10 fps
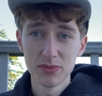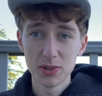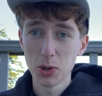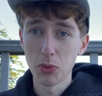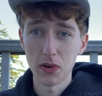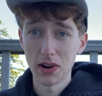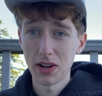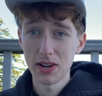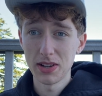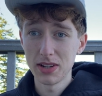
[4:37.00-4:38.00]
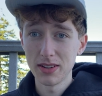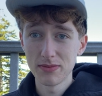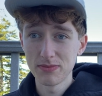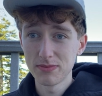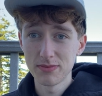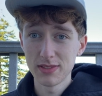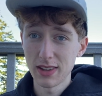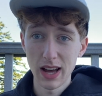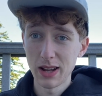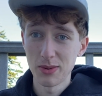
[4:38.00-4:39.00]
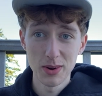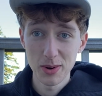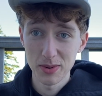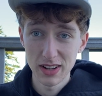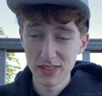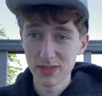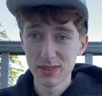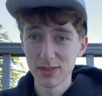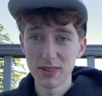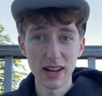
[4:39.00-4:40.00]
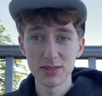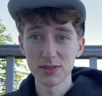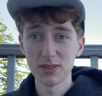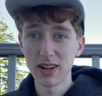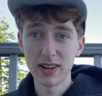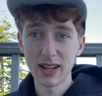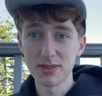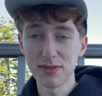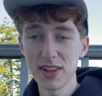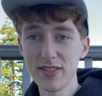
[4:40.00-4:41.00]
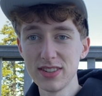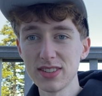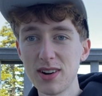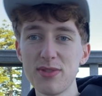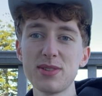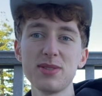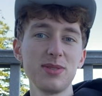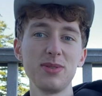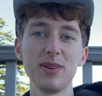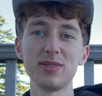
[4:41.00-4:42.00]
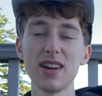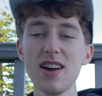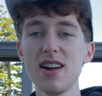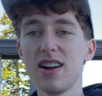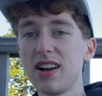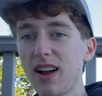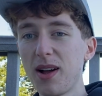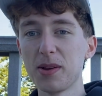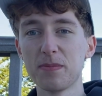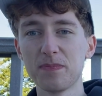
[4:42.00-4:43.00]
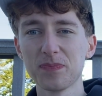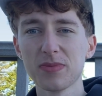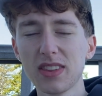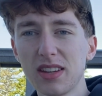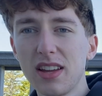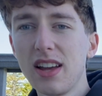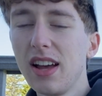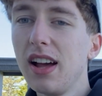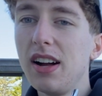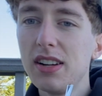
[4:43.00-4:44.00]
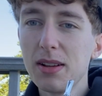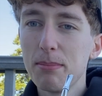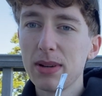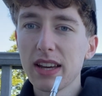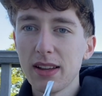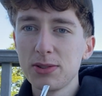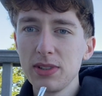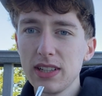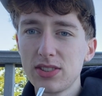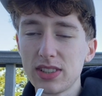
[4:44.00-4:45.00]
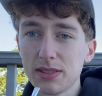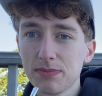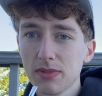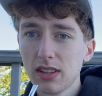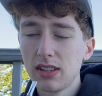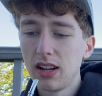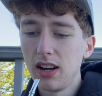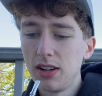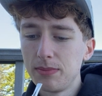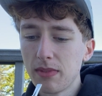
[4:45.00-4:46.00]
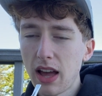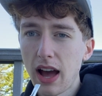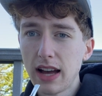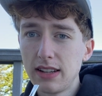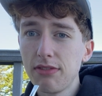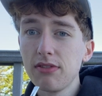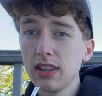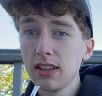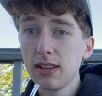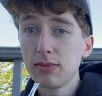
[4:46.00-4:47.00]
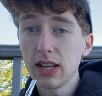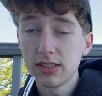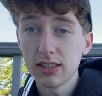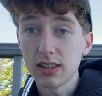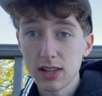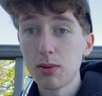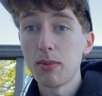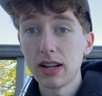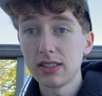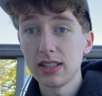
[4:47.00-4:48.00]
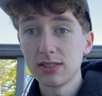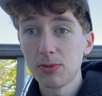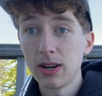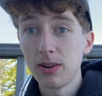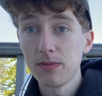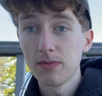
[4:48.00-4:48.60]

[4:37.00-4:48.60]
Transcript: guarana, I don't know what, unnatural flavors, artificial, who knows. But yeah, that's really interesting. I definitely am tasting the yerba mate as well.